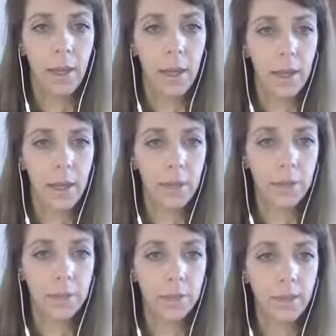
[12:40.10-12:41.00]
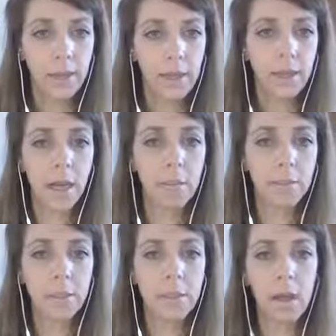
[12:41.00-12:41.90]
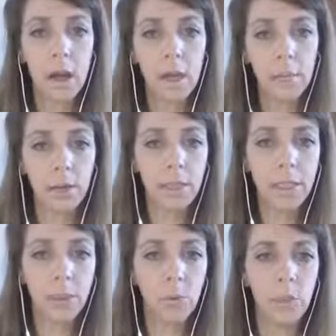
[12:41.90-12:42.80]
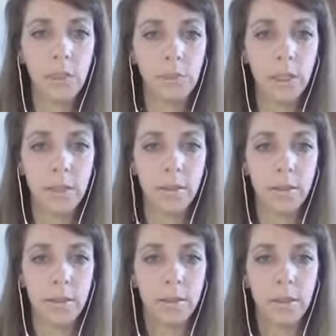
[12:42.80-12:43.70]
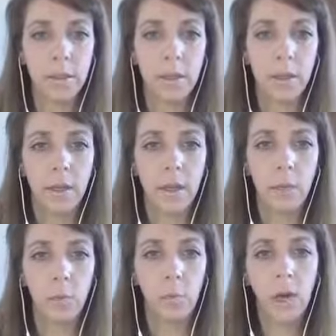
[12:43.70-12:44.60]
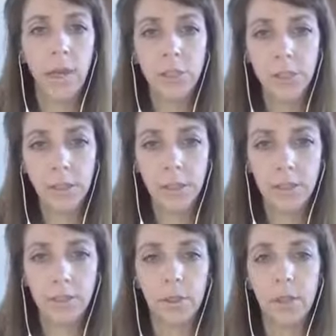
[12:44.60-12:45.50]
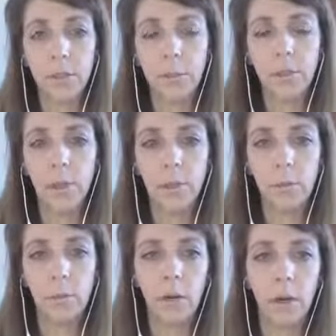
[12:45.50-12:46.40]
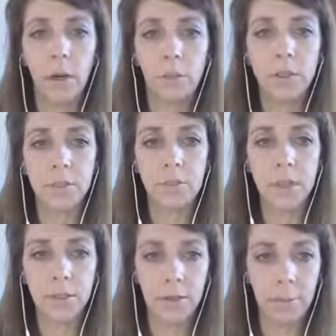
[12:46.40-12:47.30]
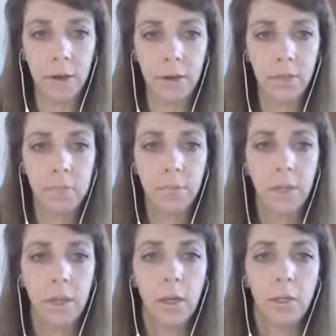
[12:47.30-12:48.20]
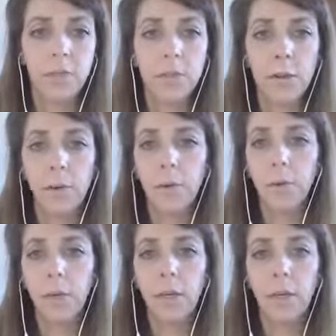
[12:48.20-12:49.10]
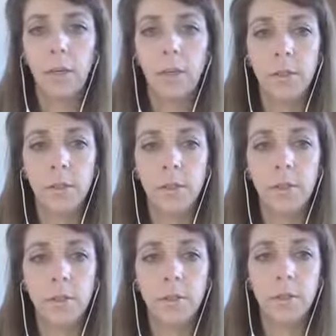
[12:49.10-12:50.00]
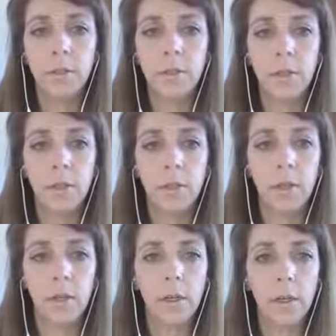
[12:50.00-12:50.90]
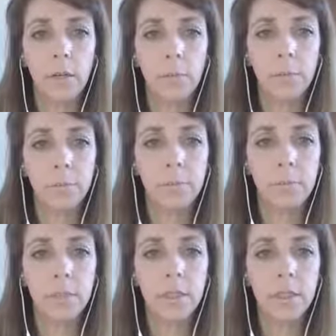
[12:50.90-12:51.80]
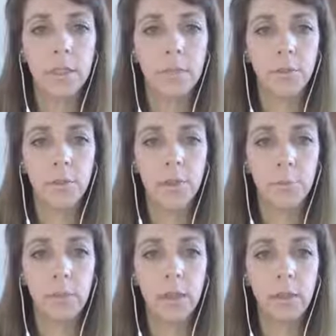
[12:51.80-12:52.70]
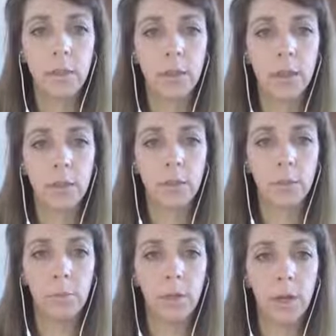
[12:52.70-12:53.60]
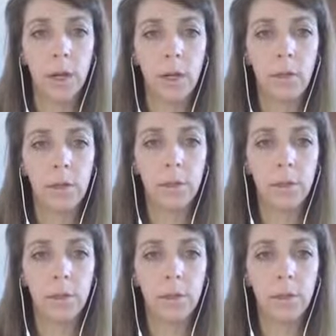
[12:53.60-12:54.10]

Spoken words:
And she's taken time to talk about each one of these, why she likes the cookbook, some things about it. So notice that there's, trying to see if there's the pin on her blog.